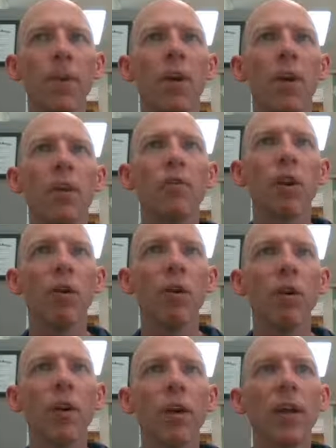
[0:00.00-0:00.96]

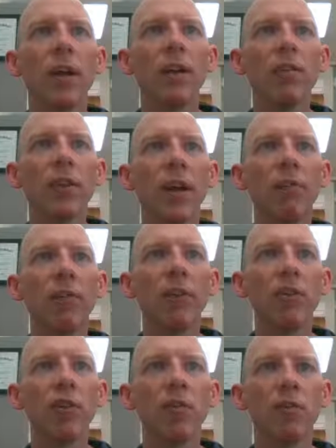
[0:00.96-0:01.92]
So here's the
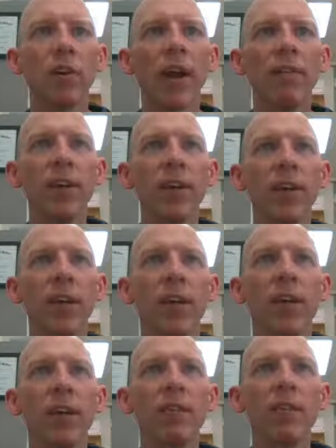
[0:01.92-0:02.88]
definition of gravity.
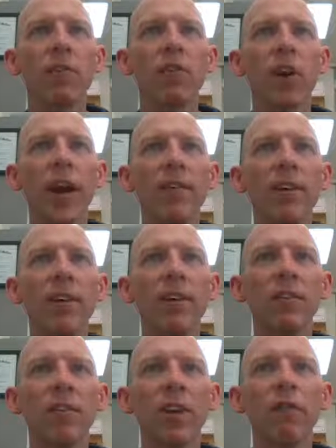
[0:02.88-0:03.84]
It says gravity
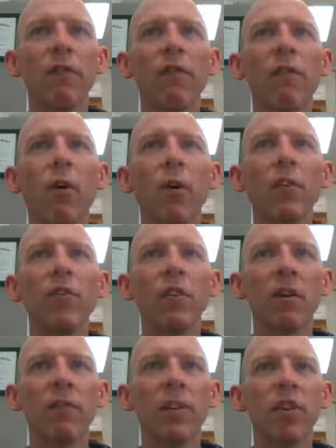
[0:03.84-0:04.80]
is a force
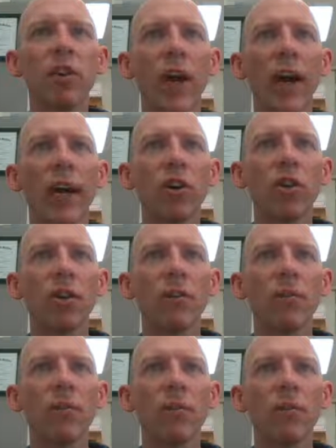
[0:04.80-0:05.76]
of
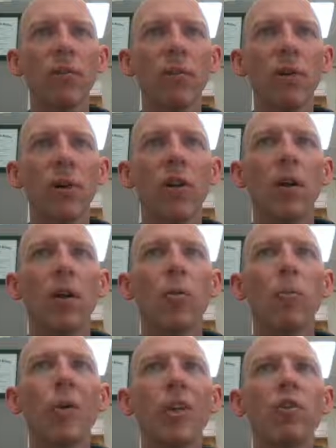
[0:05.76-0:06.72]
attraction
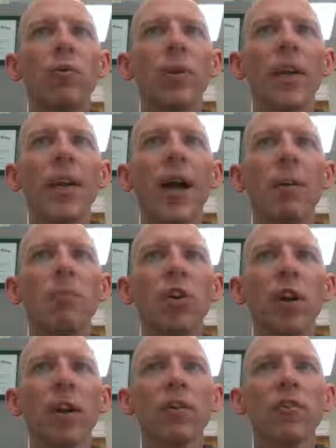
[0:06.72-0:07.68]
between
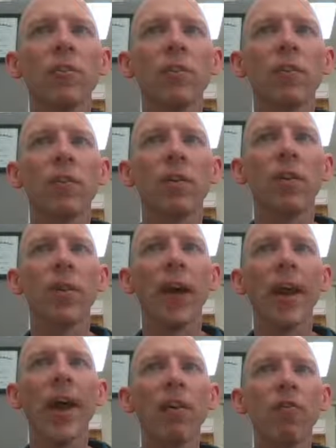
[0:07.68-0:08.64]
objects that
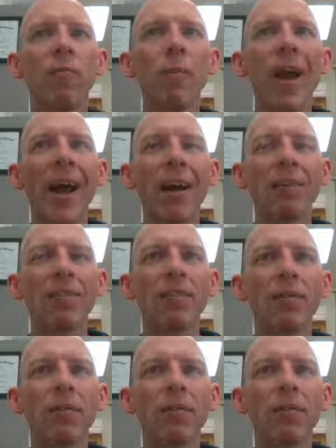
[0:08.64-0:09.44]
have mass.